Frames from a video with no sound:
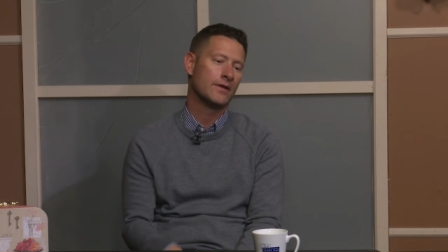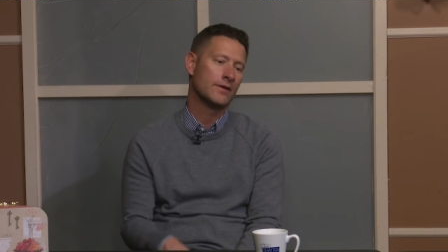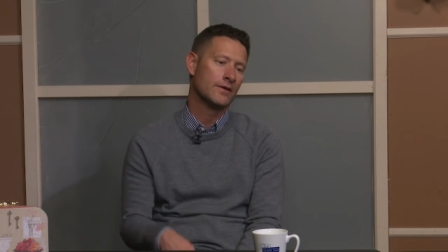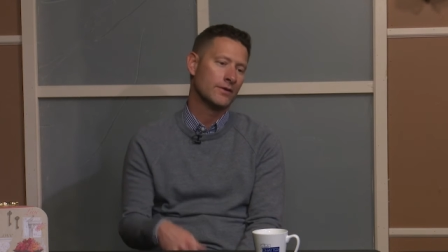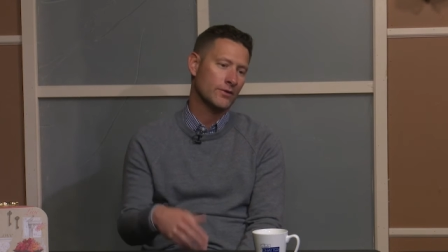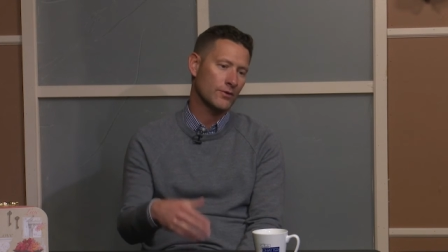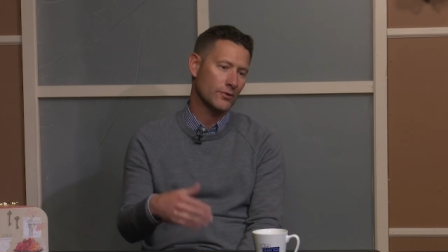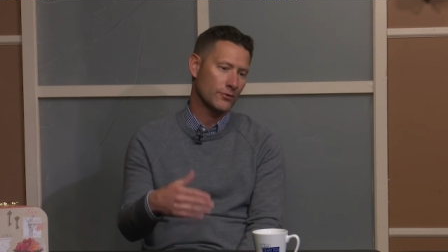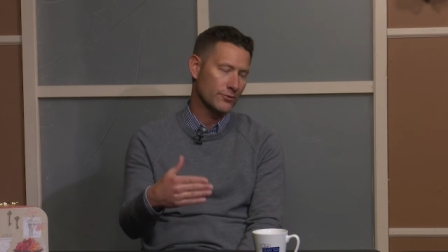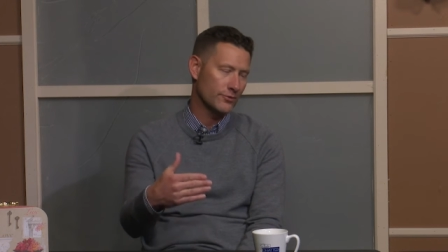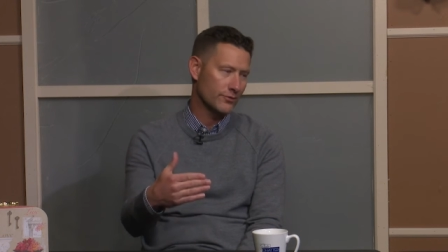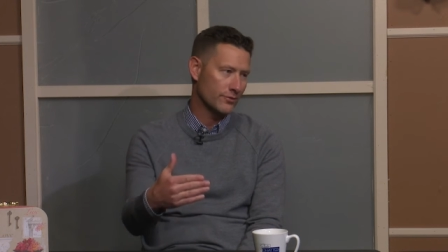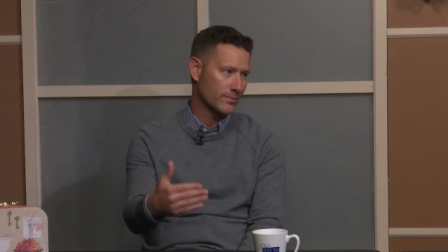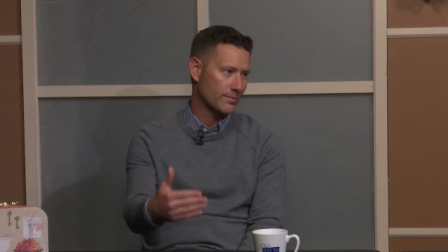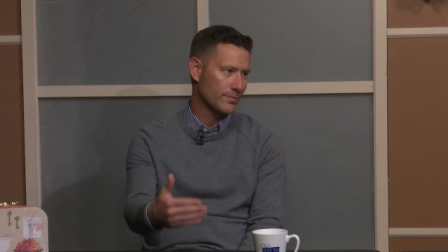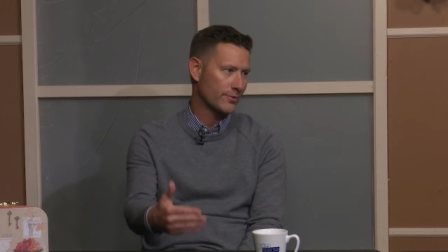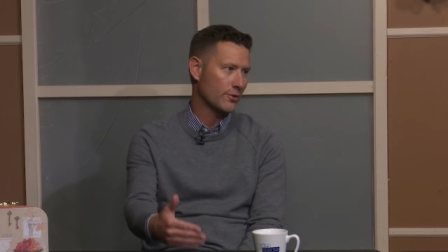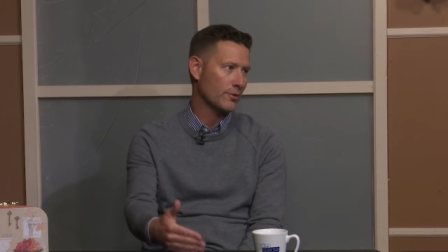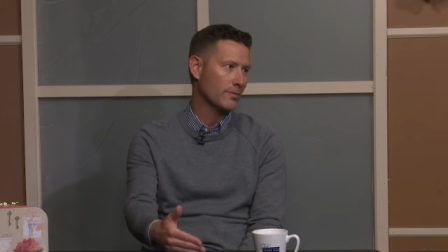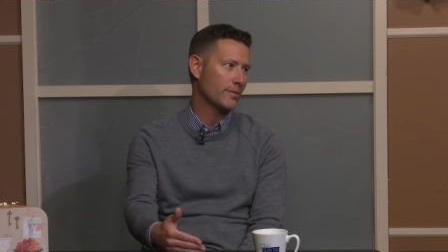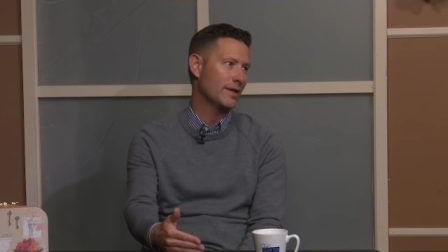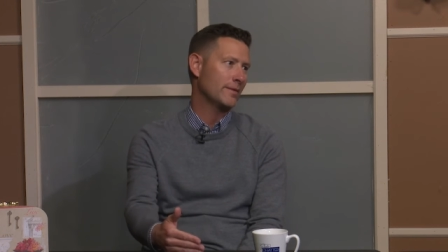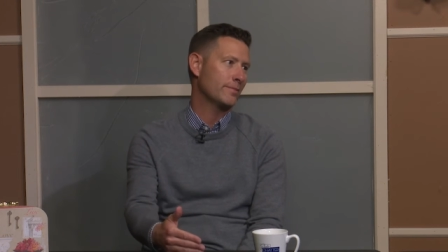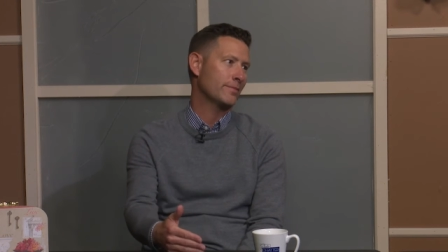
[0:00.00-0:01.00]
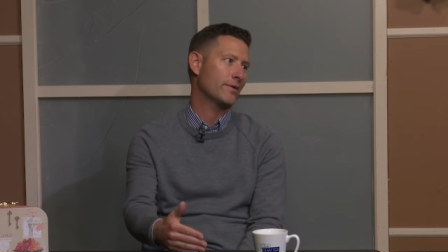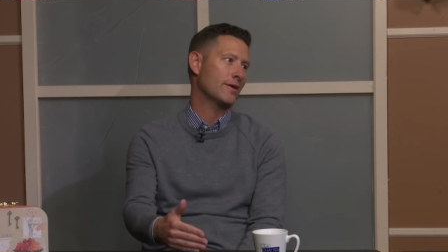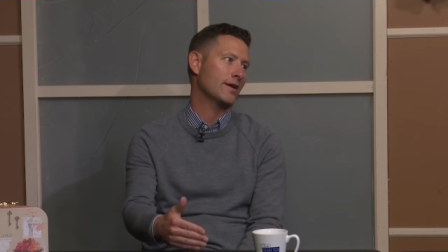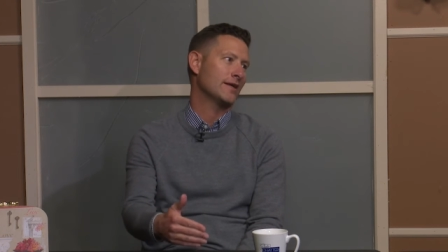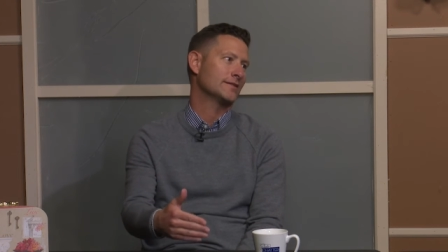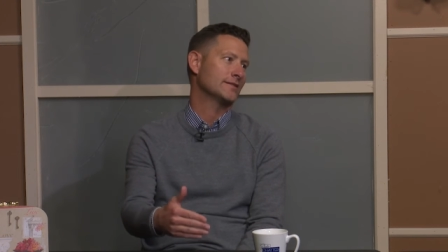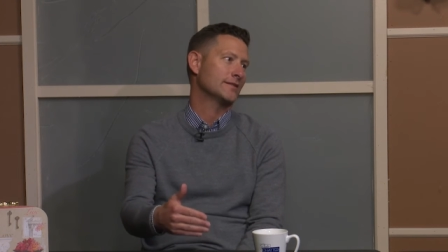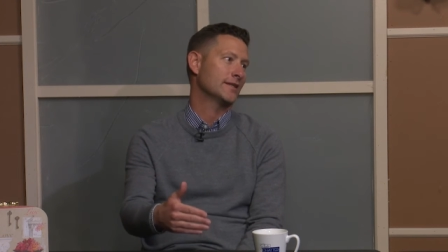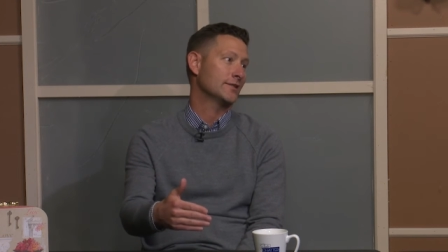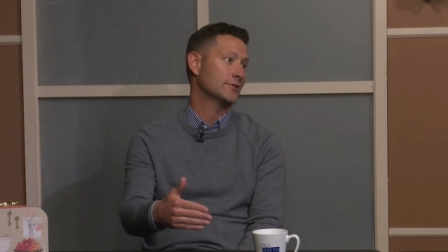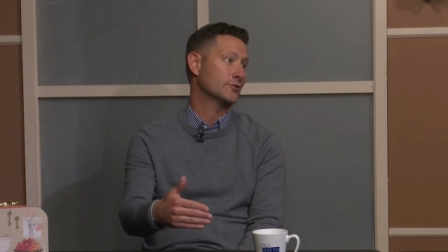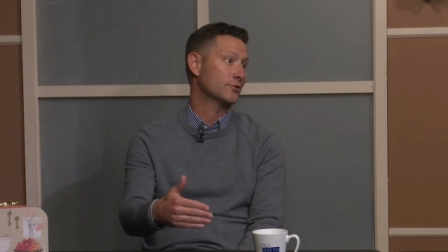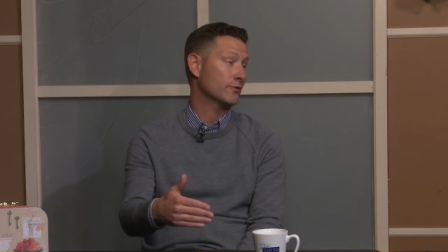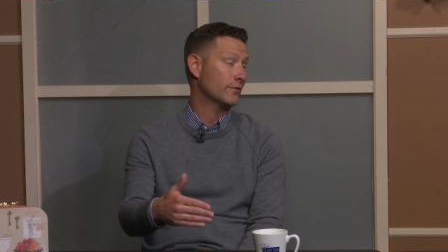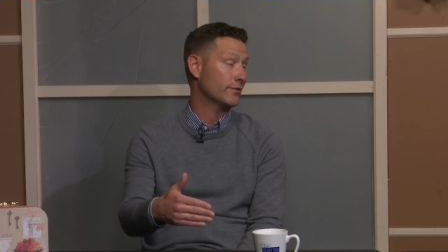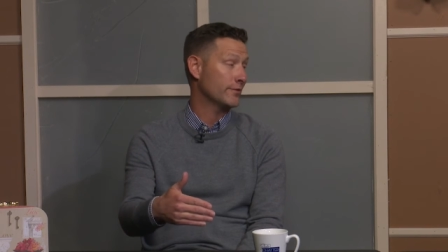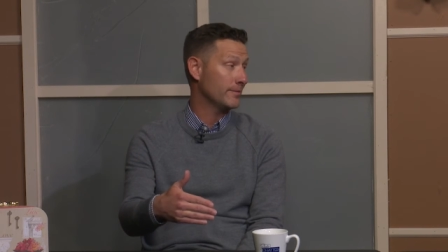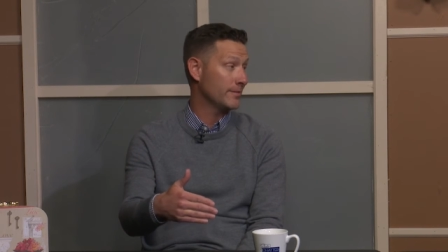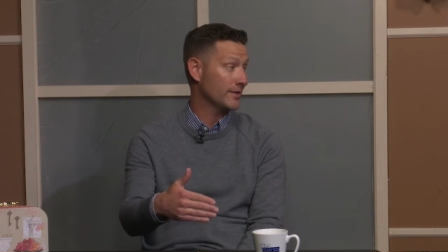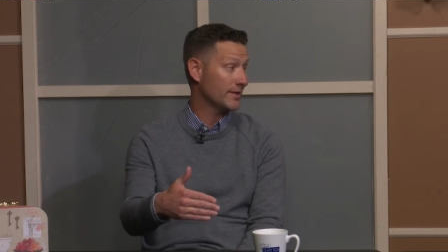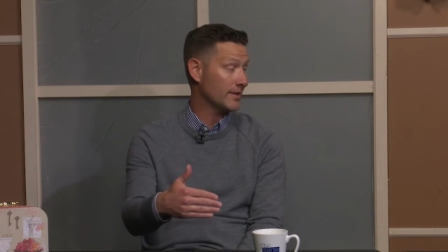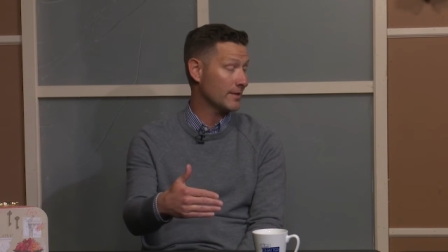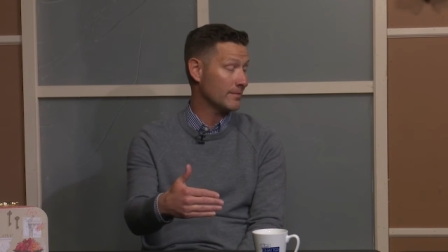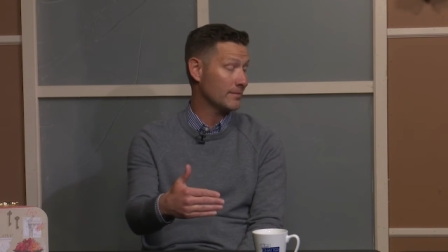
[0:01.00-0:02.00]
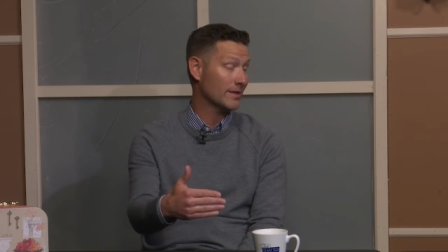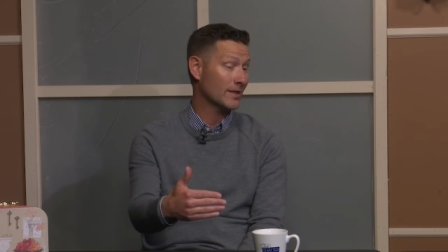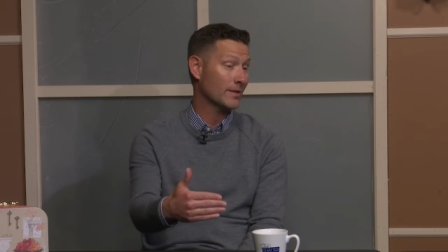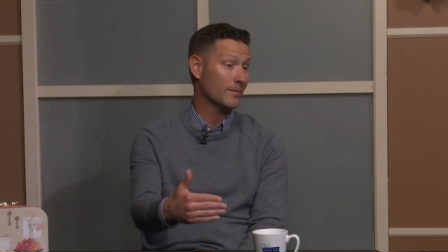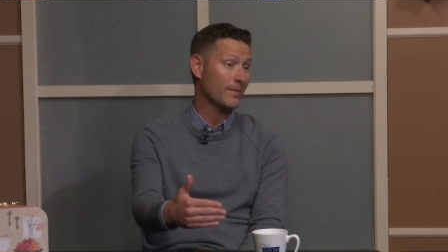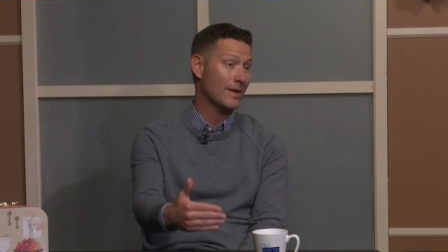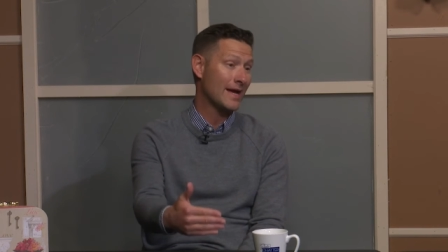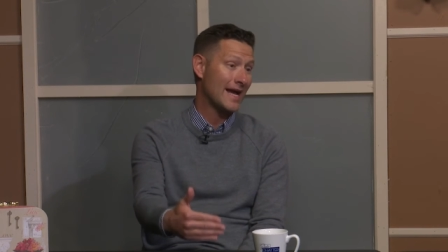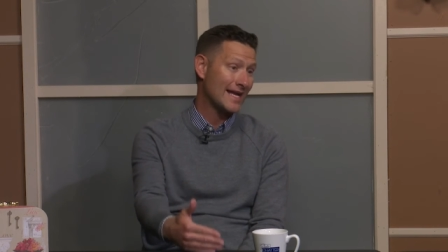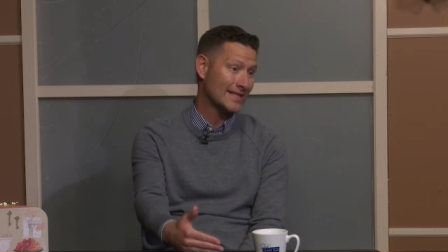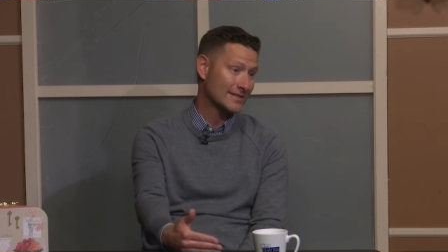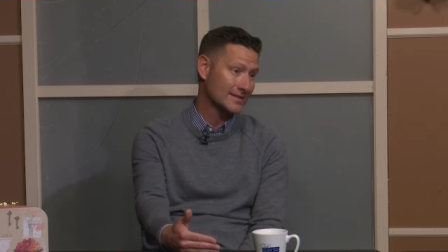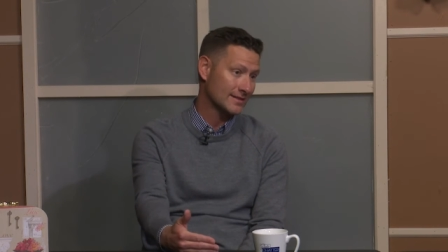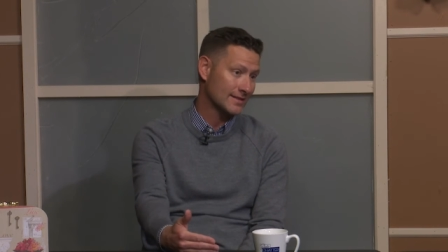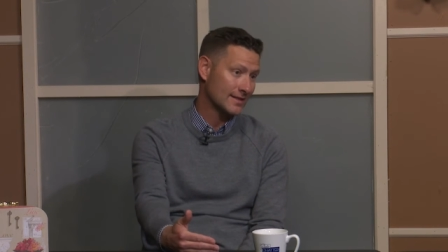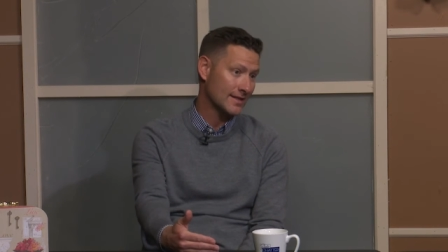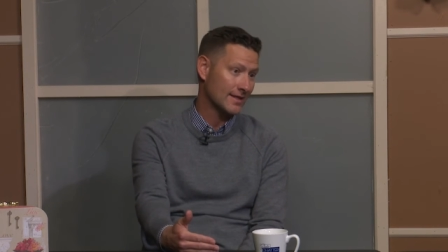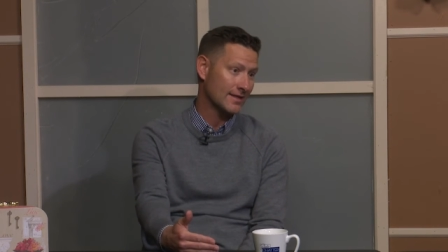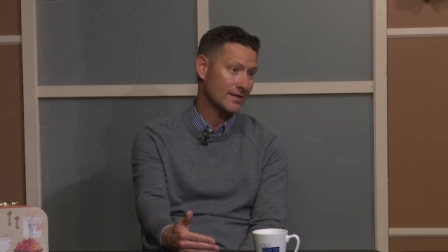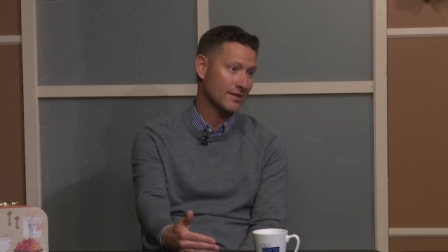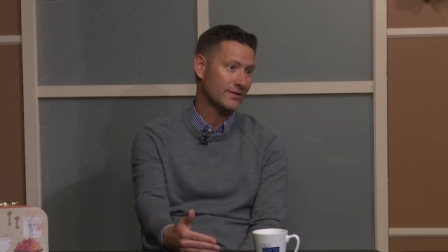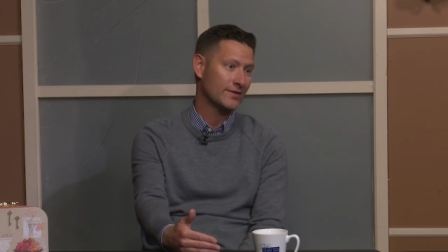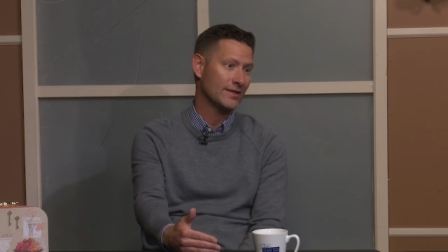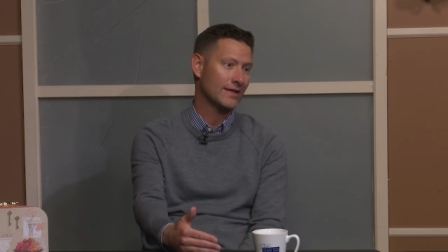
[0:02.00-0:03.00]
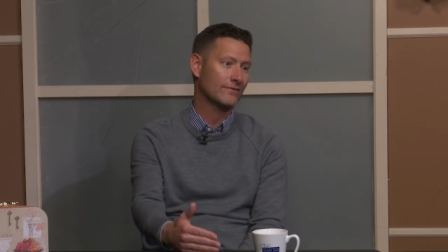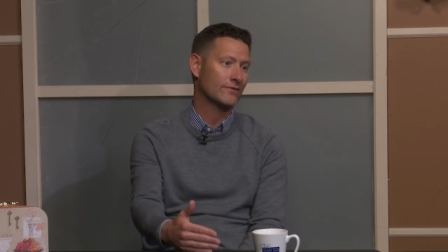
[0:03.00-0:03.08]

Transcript: go through the probate process, or if you become incapacitated and you